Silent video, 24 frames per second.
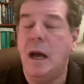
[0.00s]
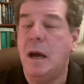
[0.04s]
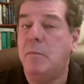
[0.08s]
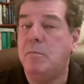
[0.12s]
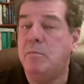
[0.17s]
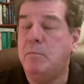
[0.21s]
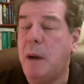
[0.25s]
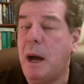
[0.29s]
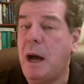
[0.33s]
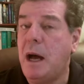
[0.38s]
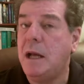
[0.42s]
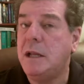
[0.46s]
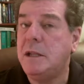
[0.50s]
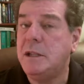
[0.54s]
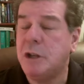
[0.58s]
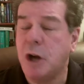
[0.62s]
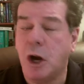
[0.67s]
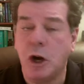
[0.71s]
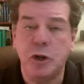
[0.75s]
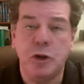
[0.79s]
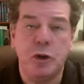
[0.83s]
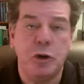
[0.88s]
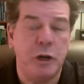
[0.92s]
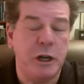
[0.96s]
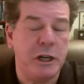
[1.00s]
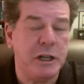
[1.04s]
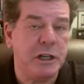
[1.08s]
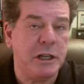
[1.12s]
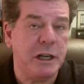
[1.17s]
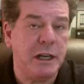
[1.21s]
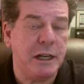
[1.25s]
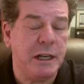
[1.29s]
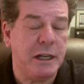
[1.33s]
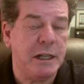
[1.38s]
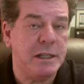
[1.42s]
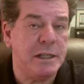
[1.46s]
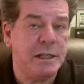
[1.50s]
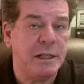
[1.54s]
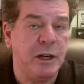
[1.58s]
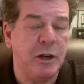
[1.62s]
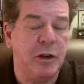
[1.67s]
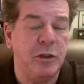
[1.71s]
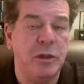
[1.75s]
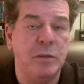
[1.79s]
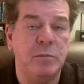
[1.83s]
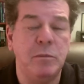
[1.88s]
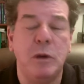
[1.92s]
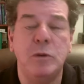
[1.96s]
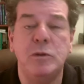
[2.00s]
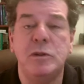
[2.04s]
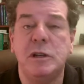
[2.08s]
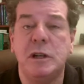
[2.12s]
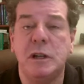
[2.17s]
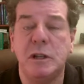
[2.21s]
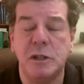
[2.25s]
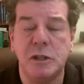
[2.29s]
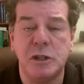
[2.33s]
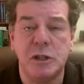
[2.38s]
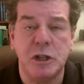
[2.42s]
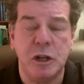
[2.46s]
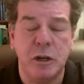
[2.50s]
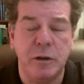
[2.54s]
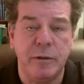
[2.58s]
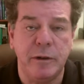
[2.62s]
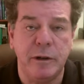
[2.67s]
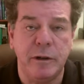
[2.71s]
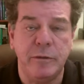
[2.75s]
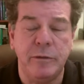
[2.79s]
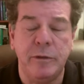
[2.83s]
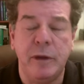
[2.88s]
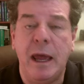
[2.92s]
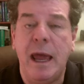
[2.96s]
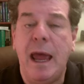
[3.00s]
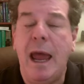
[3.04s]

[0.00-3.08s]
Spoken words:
Bonds are traditionally considered the most conservative